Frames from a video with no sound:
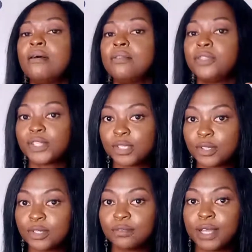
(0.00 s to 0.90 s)
the
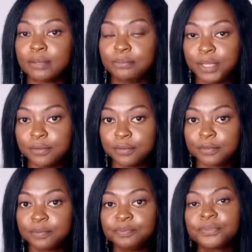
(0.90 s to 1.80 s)
source of that beef.
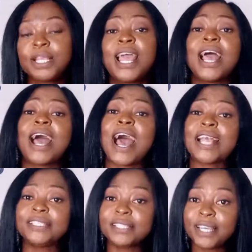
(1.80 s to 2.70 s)

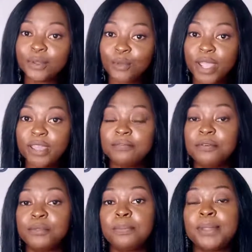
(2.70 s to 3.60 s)
I stayed away
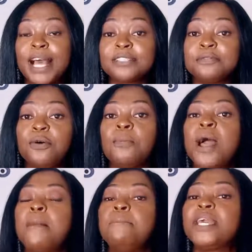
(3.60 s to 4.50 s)
from the
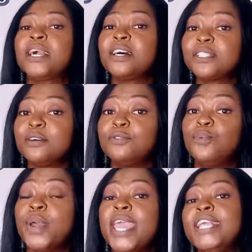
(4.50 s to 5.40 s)
platform because of the
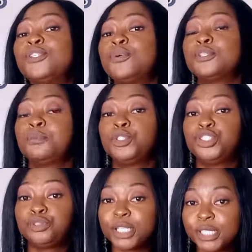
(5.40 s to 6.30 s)
way it was
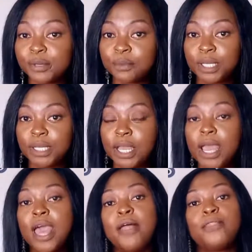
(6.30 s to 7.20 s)
portrayed to me.
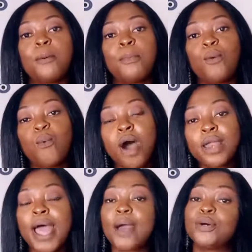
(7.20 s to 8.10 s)
Number
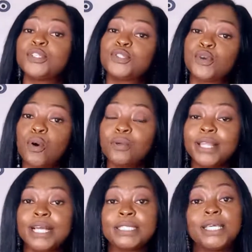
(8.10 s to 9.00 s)
1, I was told
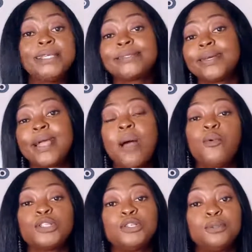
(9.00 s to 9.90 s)
that Instagram
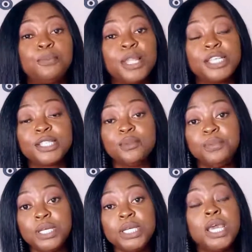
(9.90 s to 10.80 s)
was not the place to be